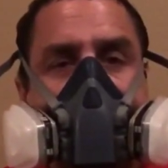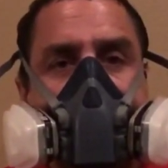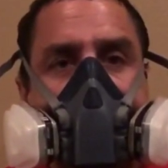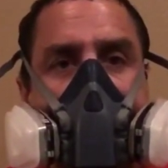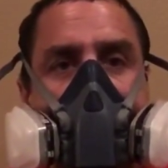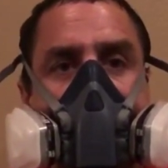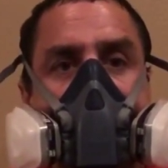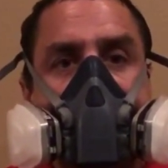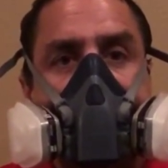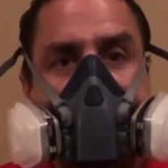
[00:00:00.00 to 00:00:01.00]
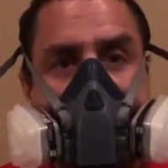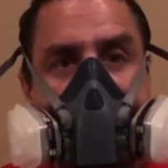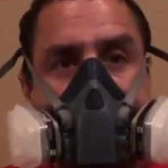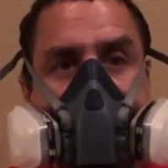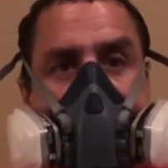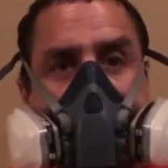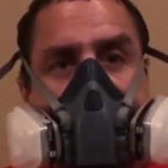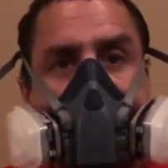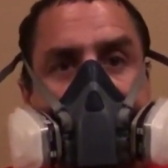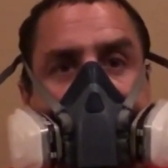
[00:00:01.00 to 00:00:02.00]
Now, I'm done with
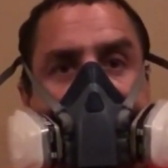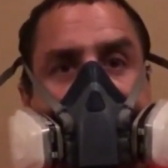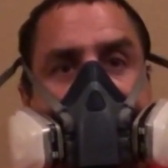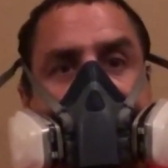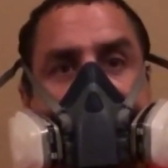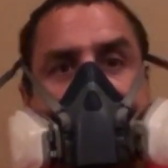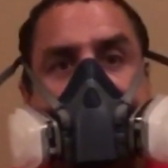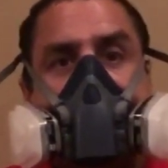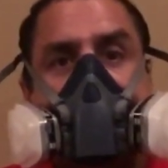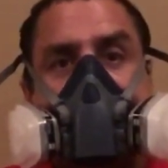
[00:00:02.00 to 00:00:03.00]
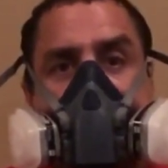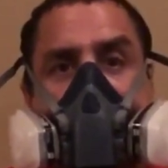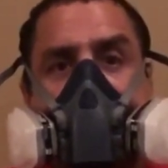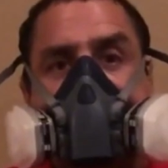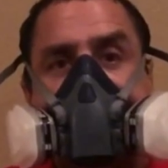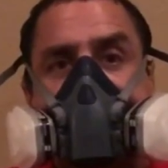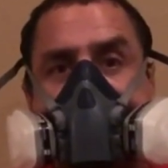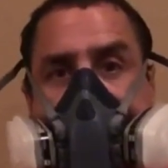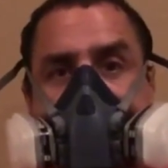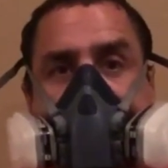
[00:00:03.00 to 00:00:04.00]
work, and I need to doff
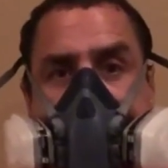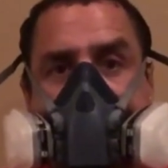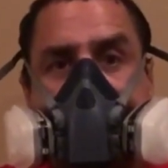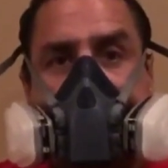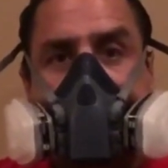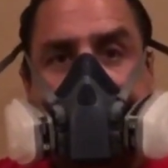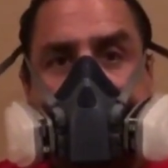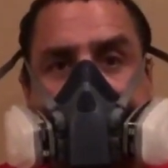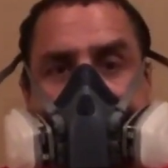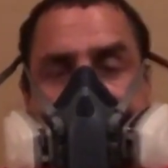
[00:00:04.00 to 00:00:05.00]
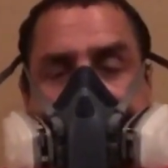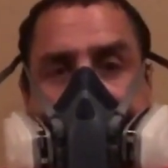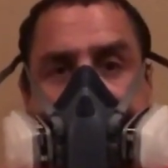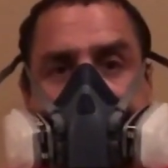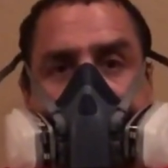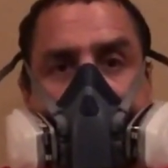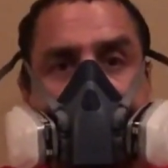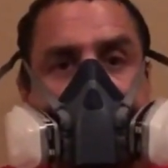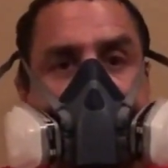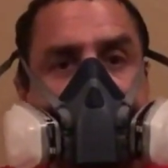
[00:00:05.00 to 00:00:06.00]
my respirator. Now, to
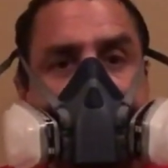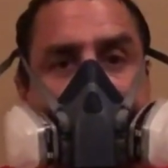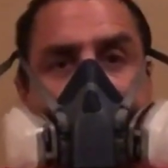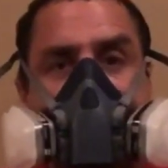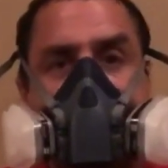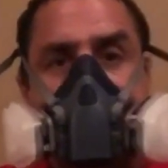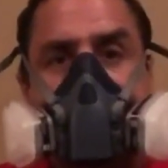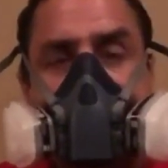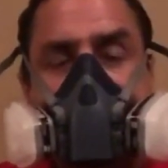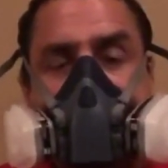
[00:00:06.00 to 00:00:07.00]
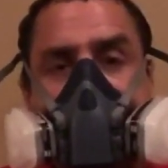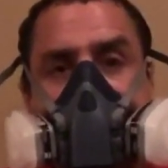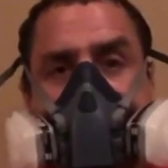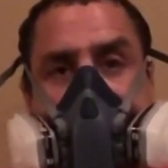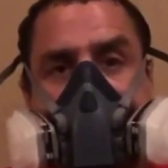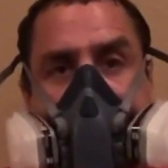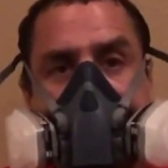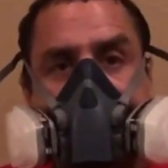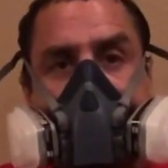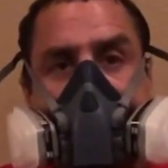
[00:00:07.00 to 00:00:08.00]
properly doff my
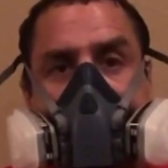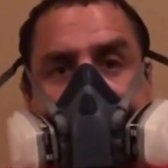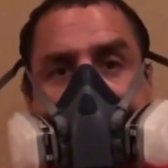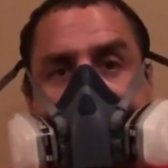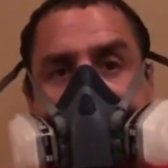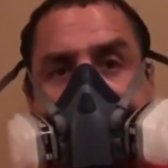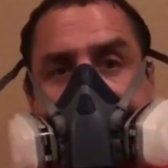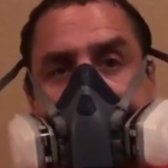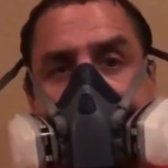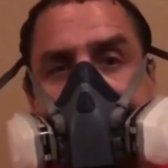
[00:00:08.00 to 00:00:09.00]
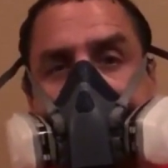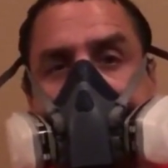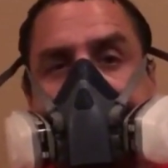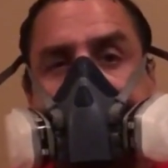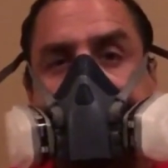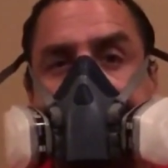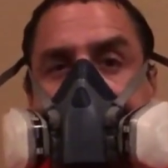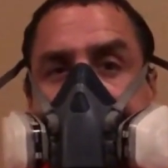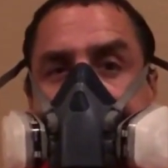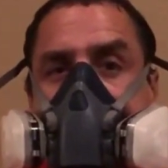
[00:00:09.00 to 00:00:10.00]
respirator, depending on the
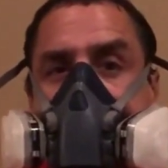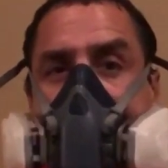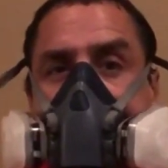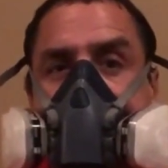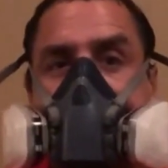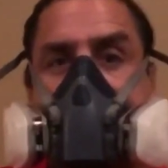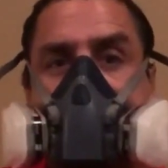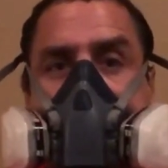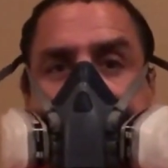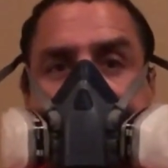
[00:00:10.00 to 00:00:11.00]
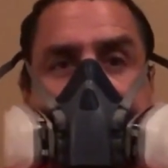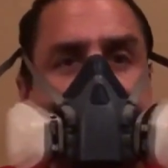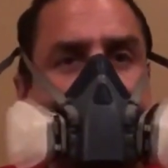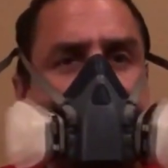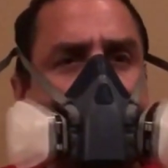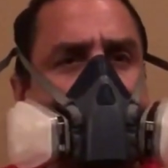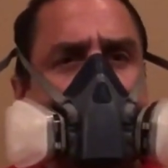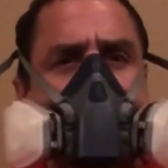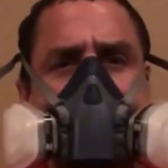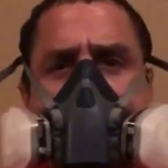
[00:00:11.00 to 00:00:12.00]
circumstances I'm in, if I'm in a really
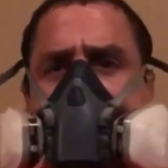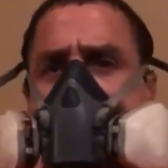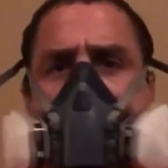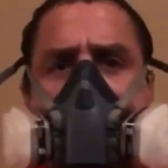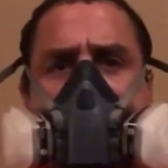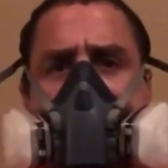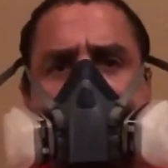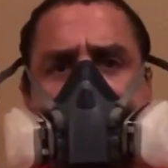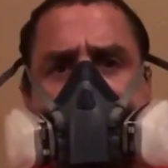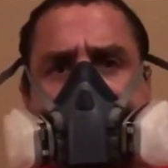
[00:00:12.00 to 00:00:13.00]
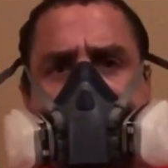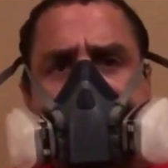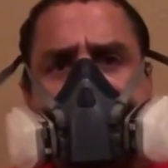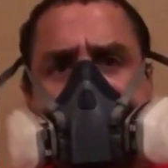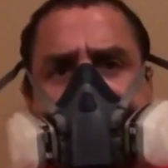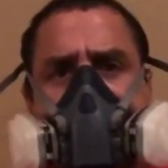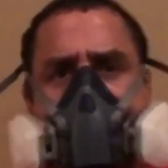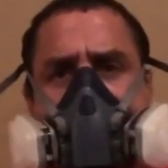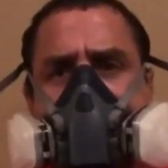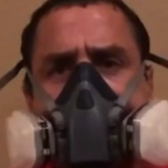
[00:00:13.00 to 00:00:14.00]
dusty area,
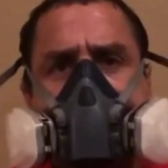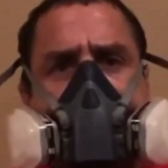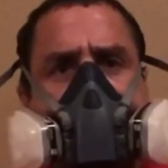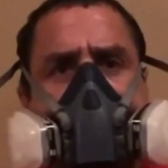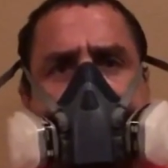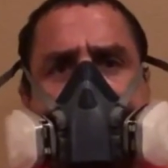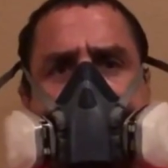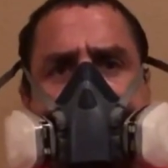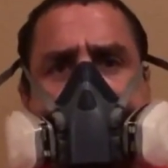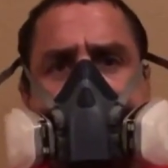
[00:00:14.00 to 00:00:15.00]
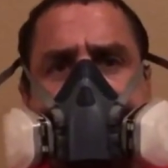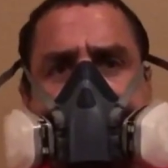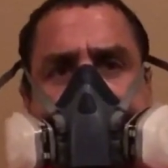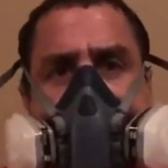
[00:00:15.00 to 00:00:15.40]
one that's got a lot of dust,